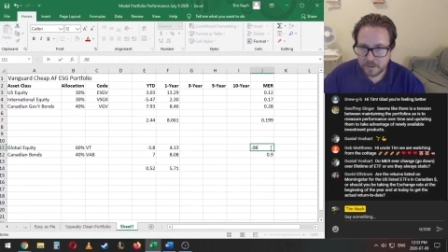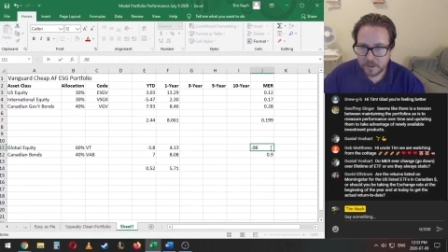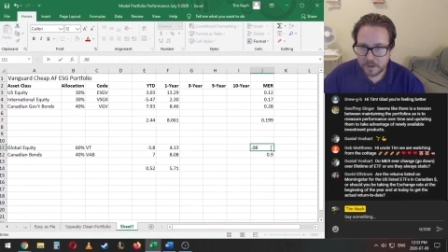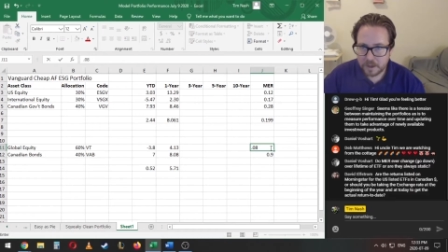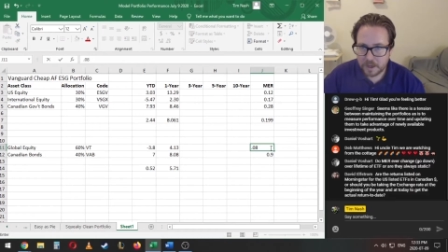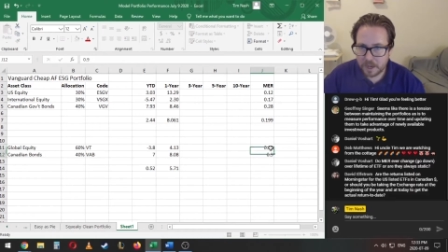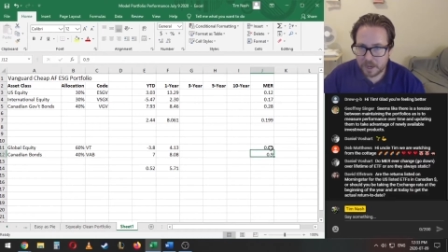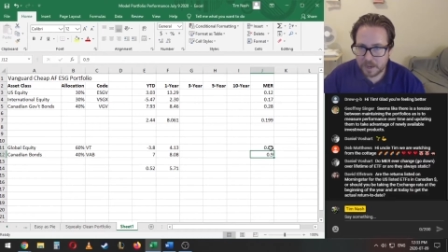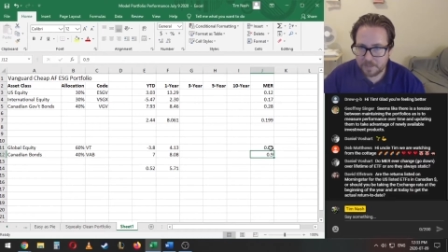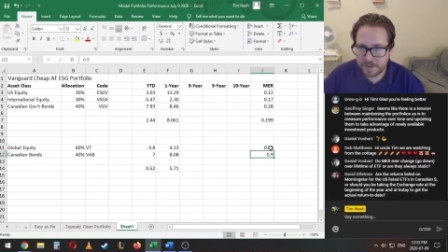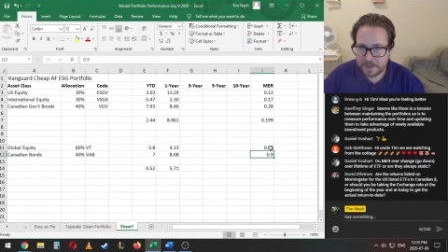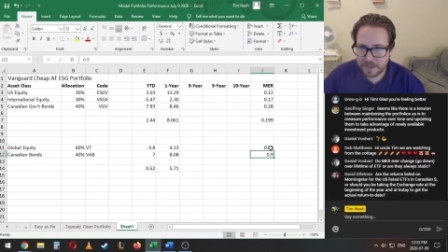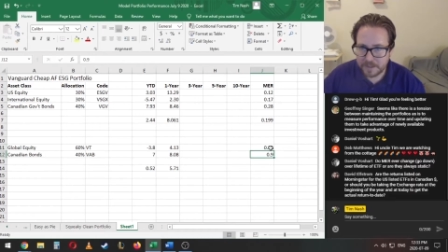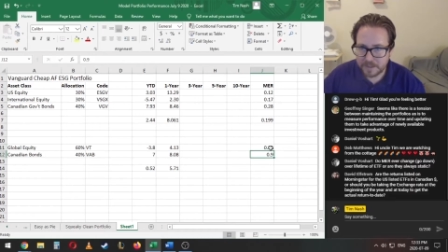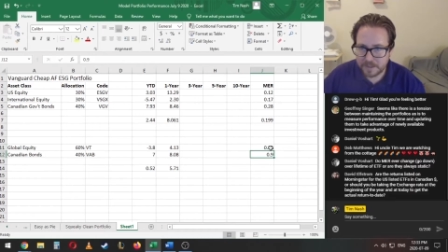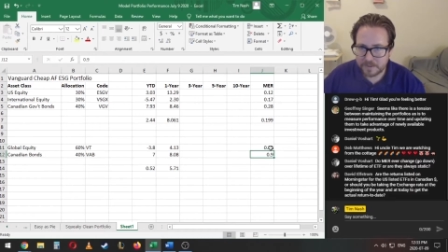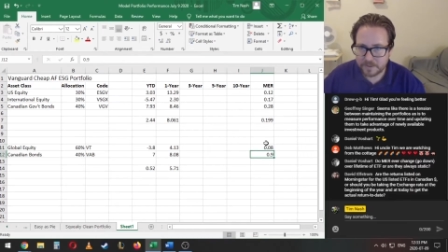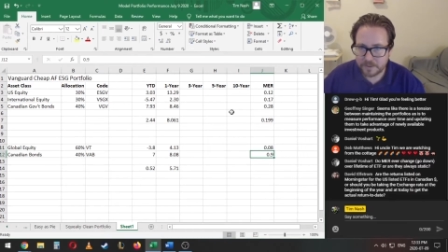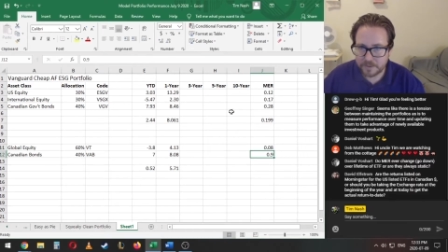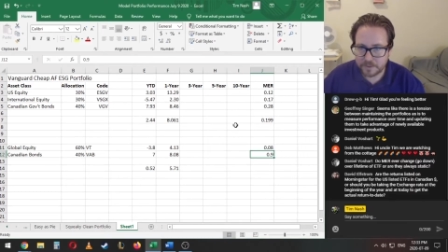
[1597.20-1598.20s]
and
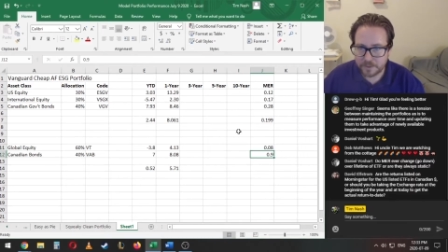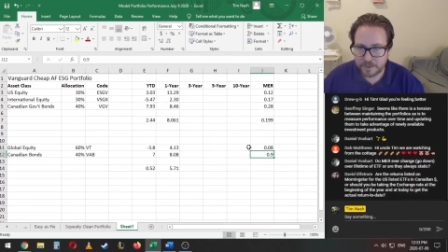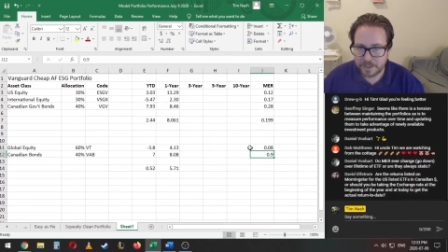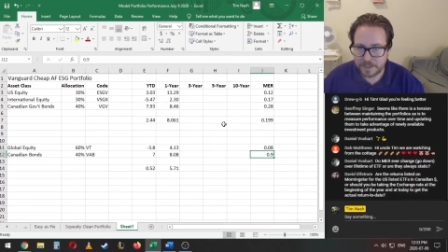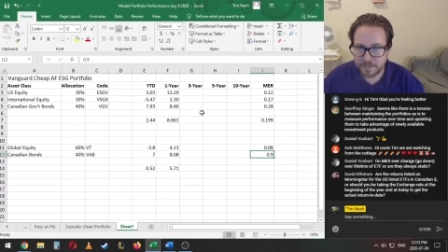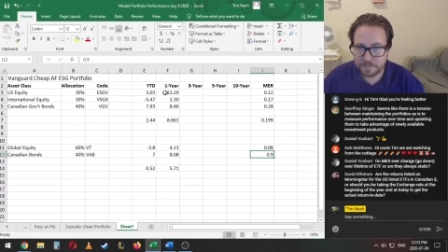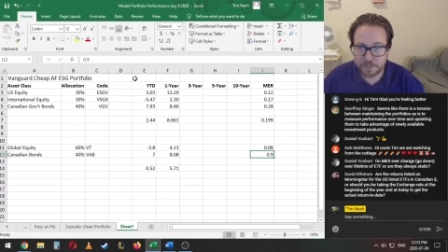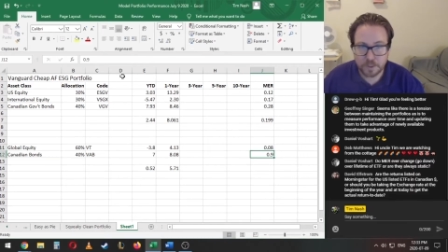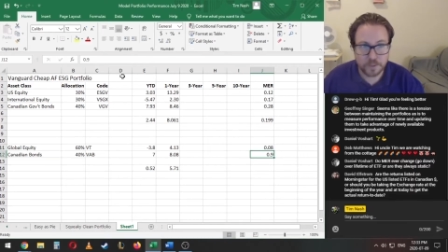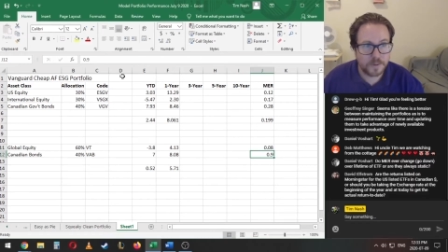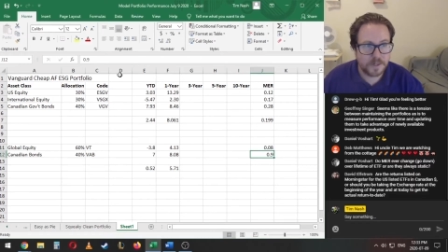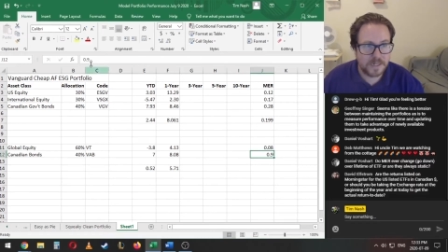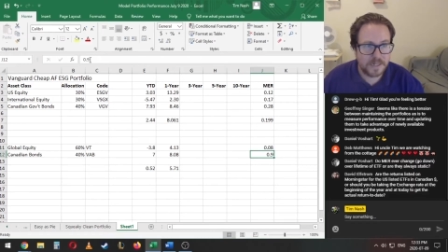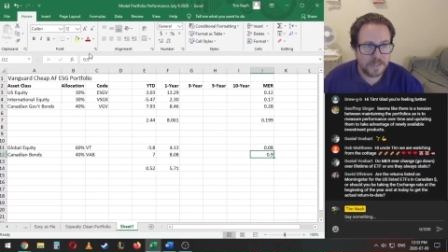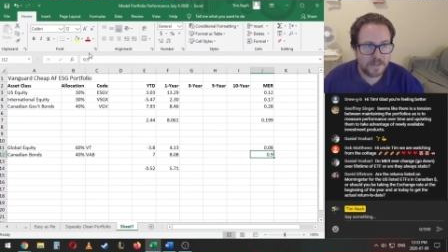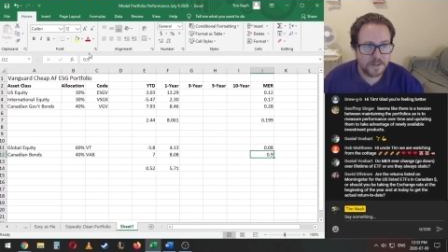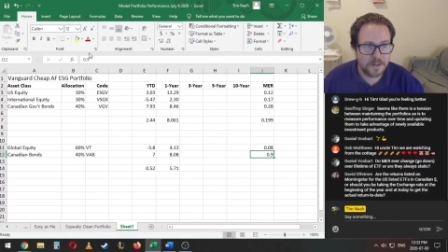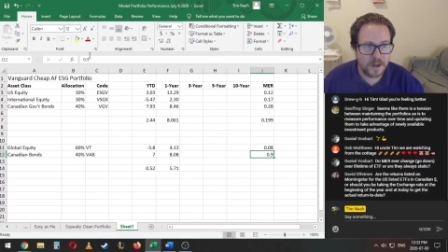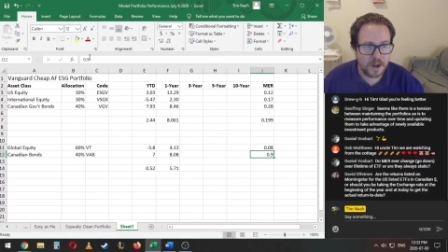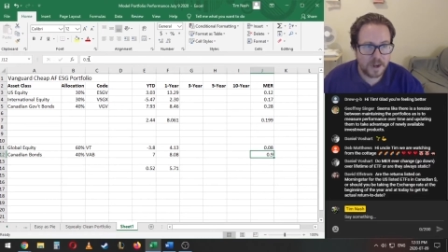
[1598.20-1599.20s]
this is,
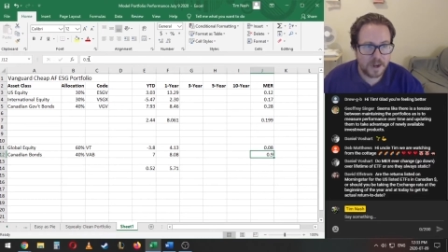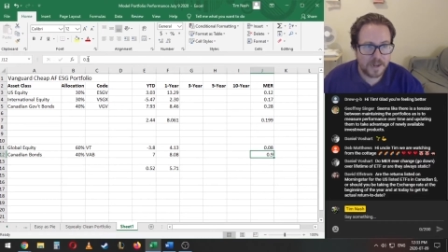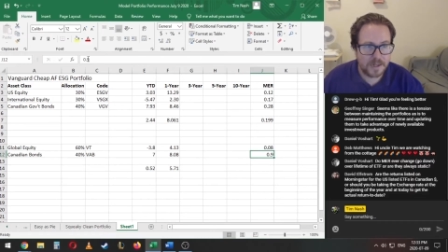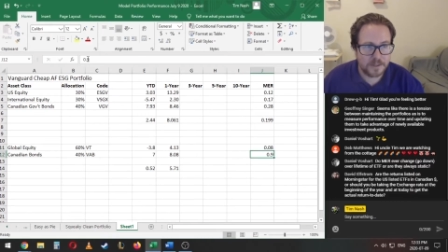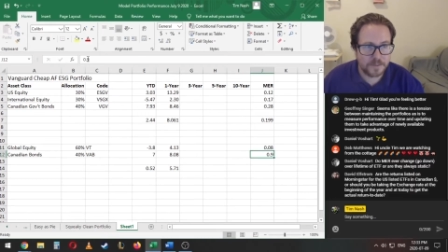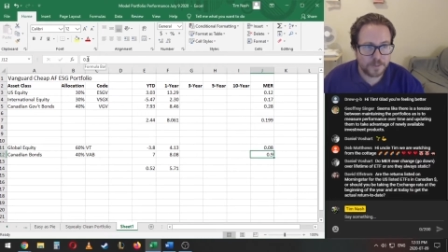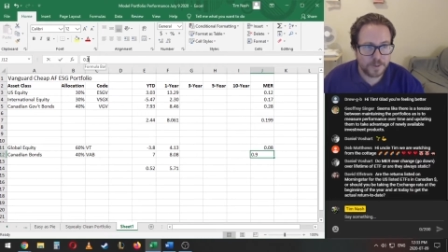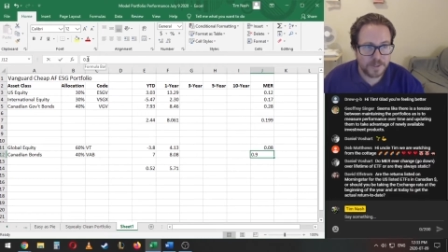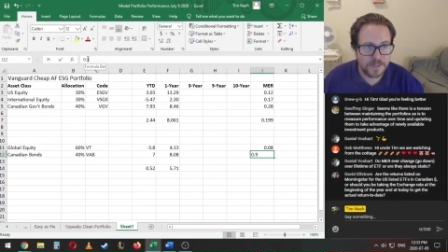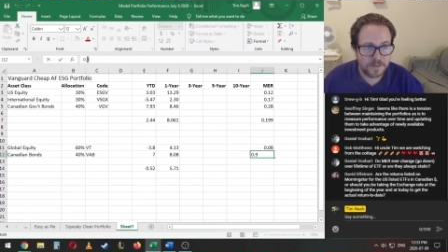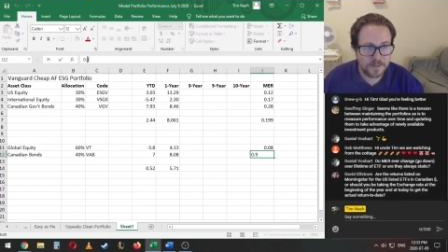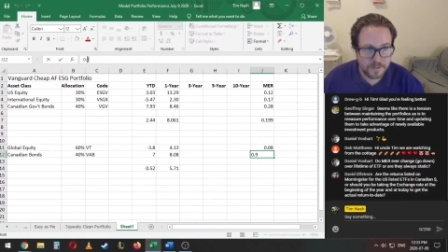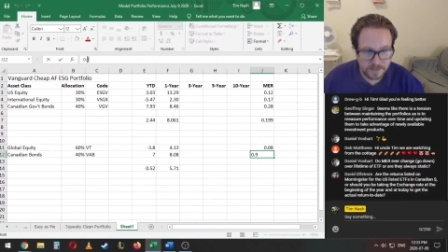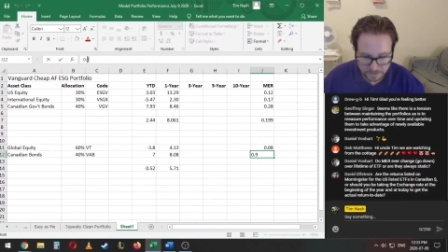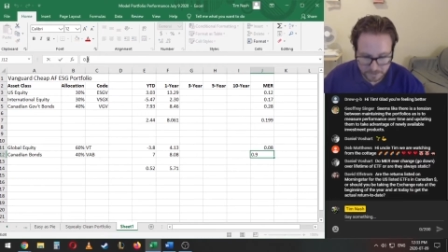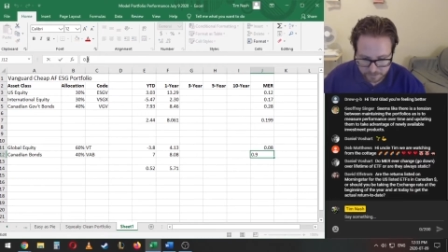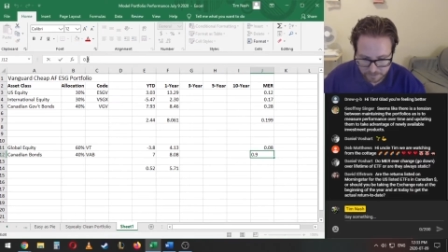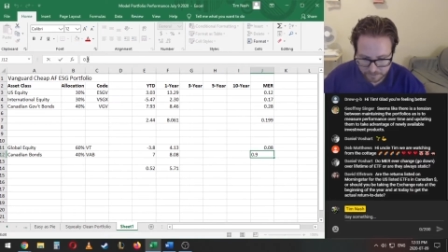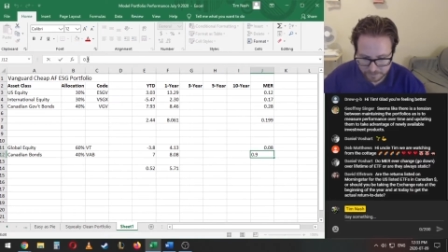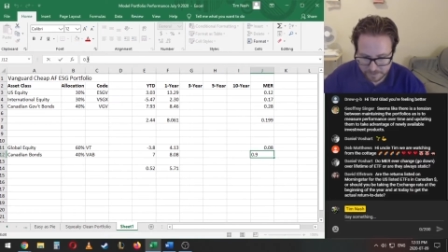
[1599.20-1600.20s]
0.9, it's
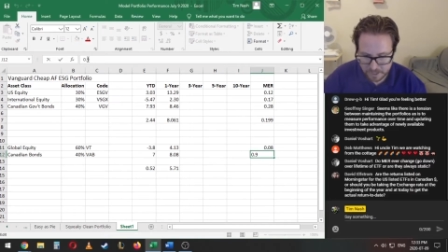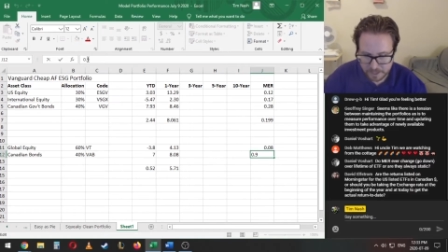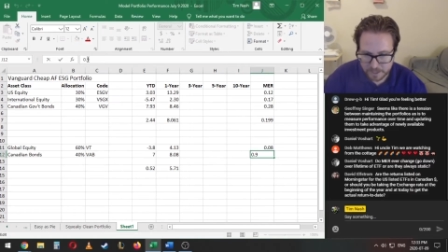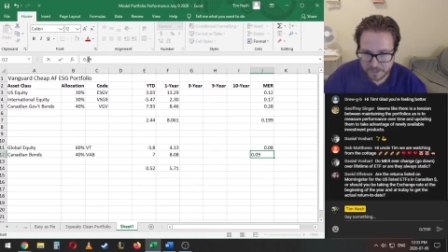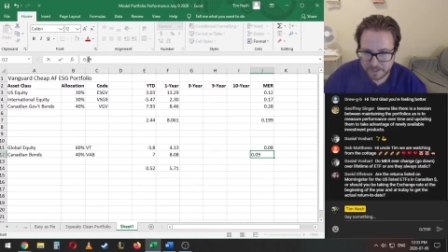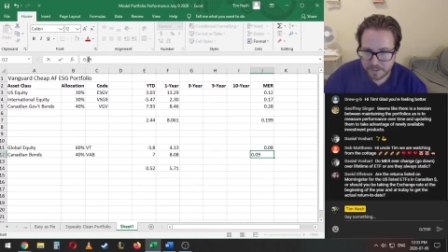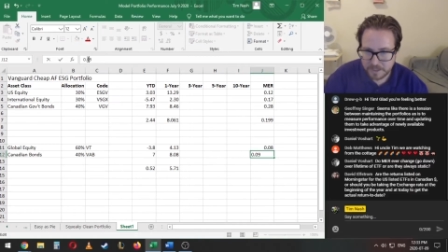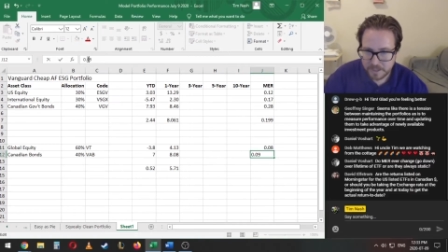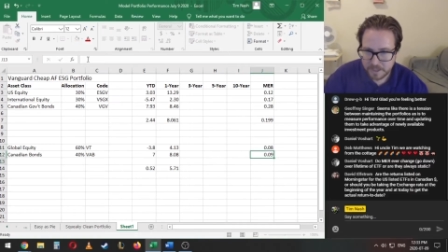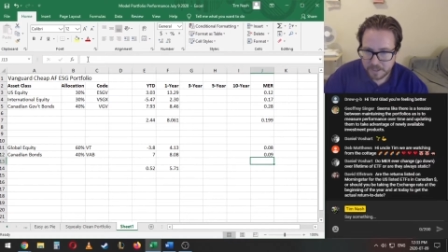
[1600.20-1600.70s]
0.09.